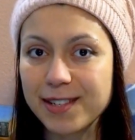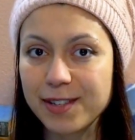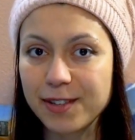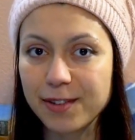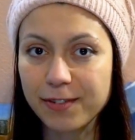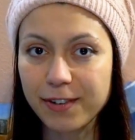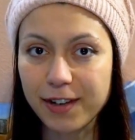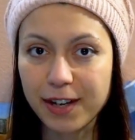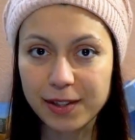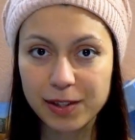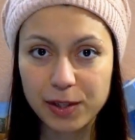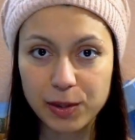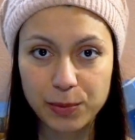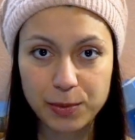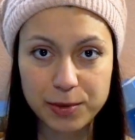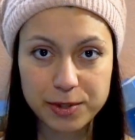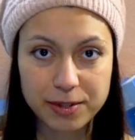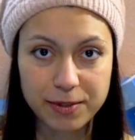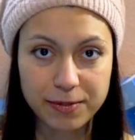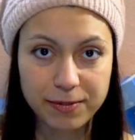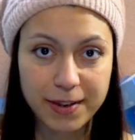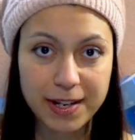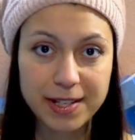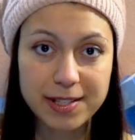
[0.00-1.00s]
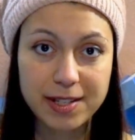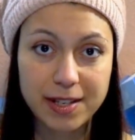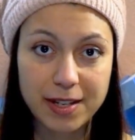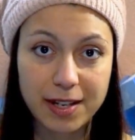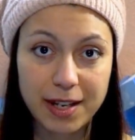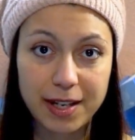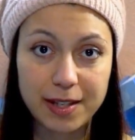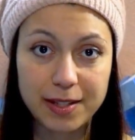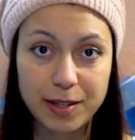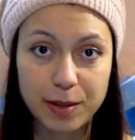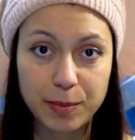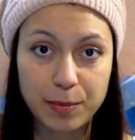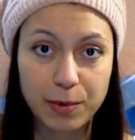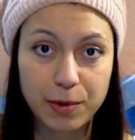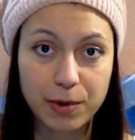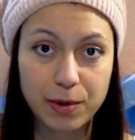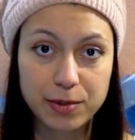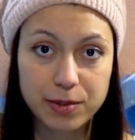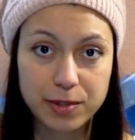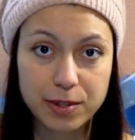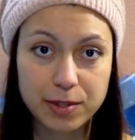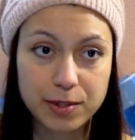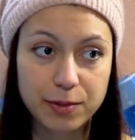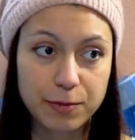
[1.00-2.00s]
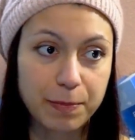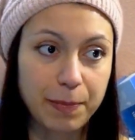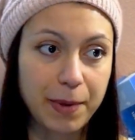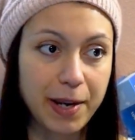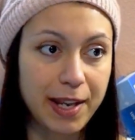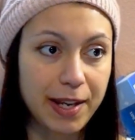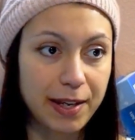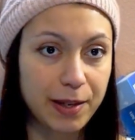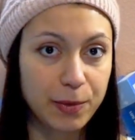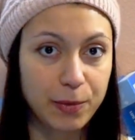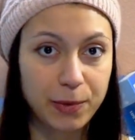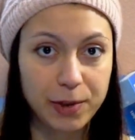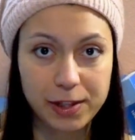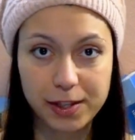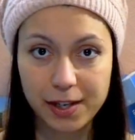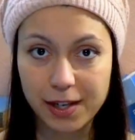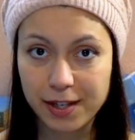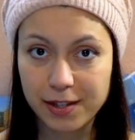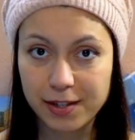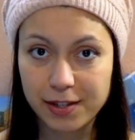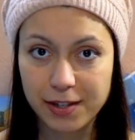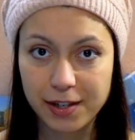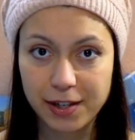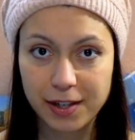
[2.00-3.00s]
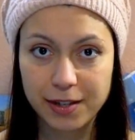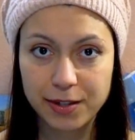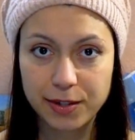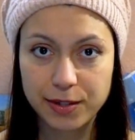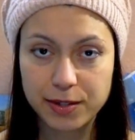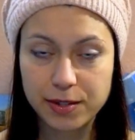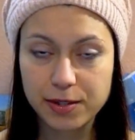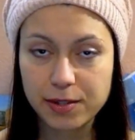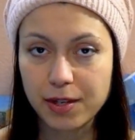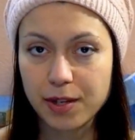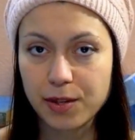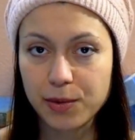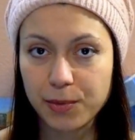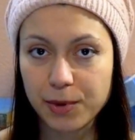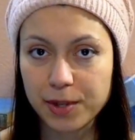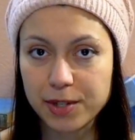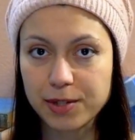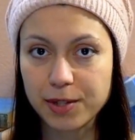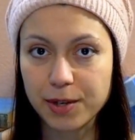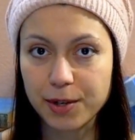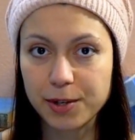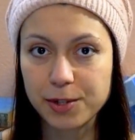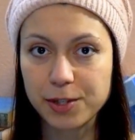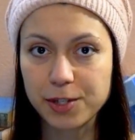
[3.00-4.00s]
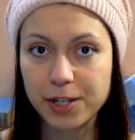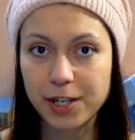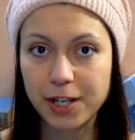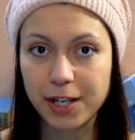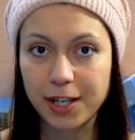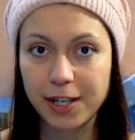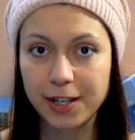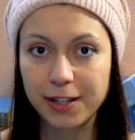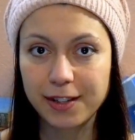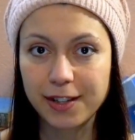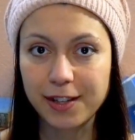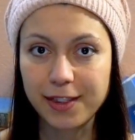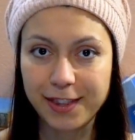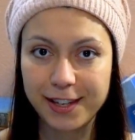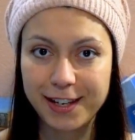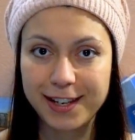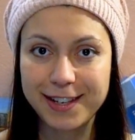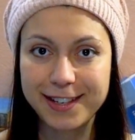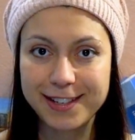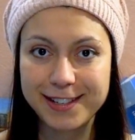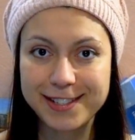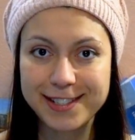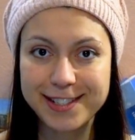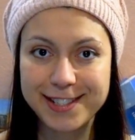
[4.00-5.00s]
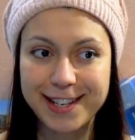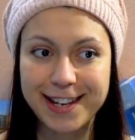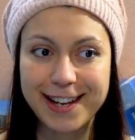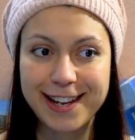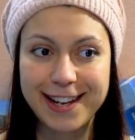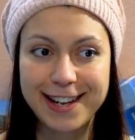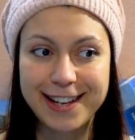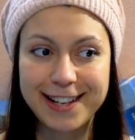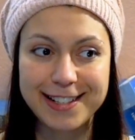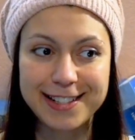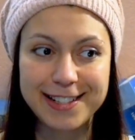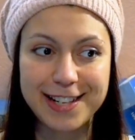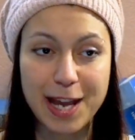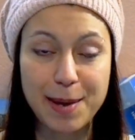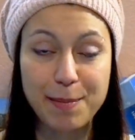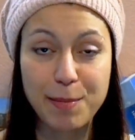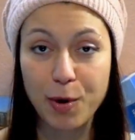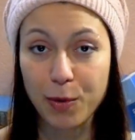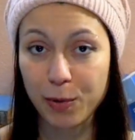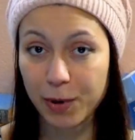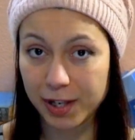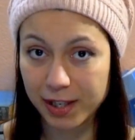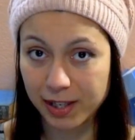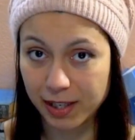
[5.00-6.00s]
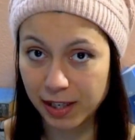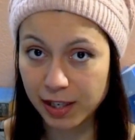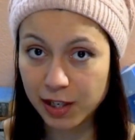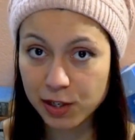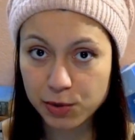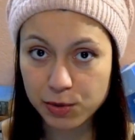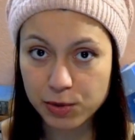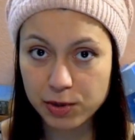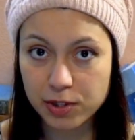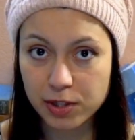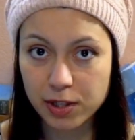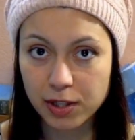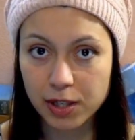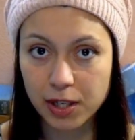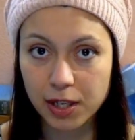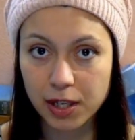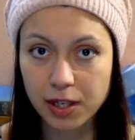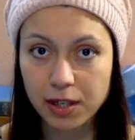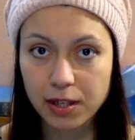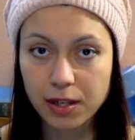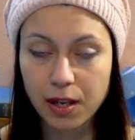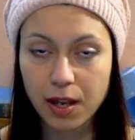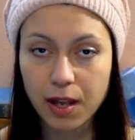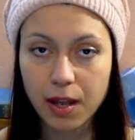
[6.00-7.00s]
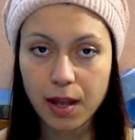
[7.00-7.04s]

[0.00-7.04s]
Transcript: In fact, it was a fascinating process of playing with ideas and researching the things that I'm already interested in.